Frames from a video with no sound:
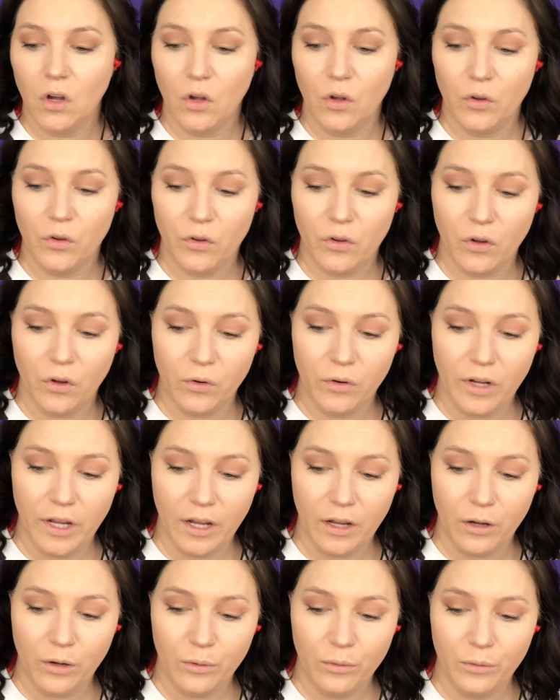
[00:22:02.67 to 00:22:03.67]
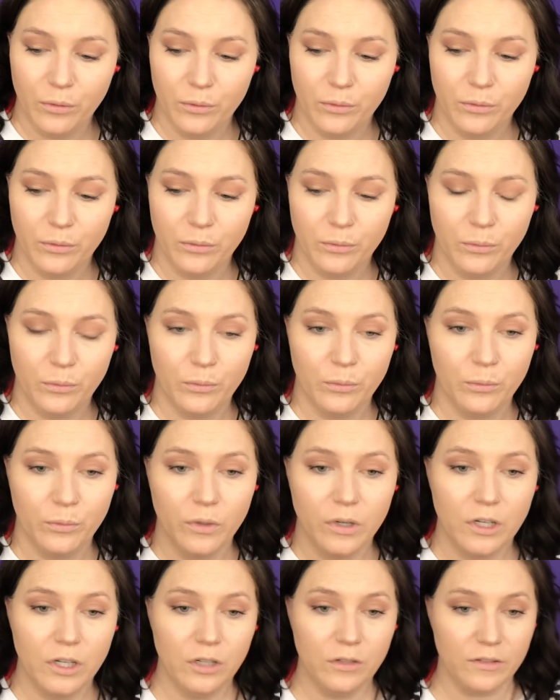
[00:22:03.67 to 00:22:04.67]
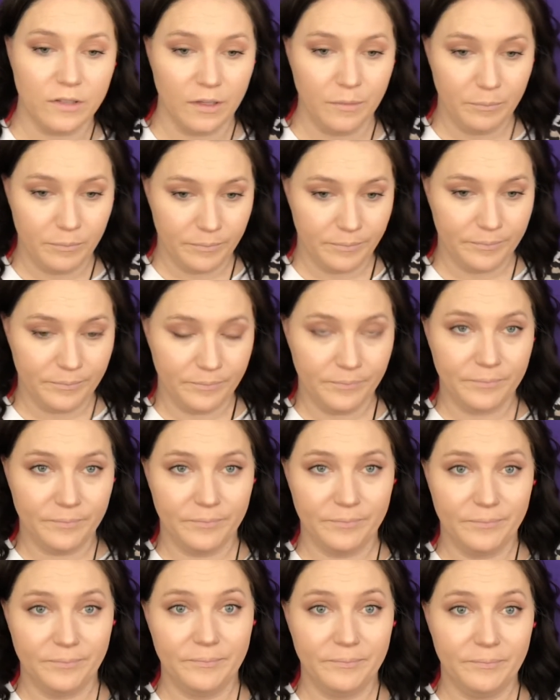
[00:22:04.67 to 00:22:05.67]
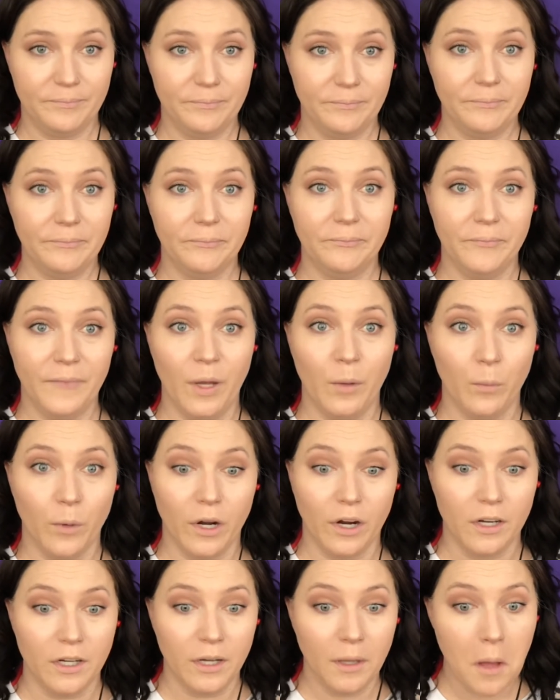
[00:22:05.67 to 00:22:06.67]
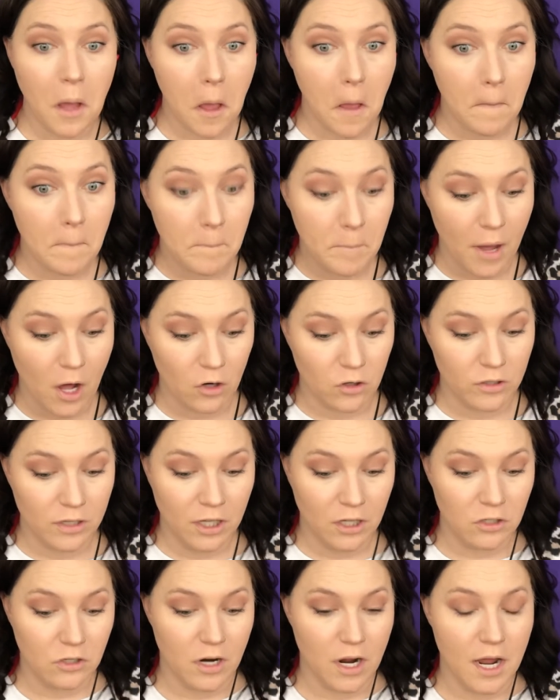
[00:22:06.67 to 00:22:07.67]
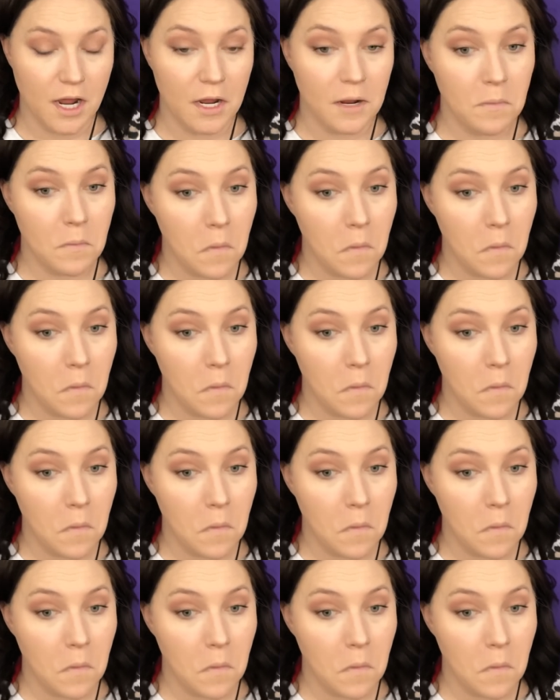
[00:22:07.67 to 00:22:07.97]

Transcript: So now we're going to use it. And we're going to powder the under eye.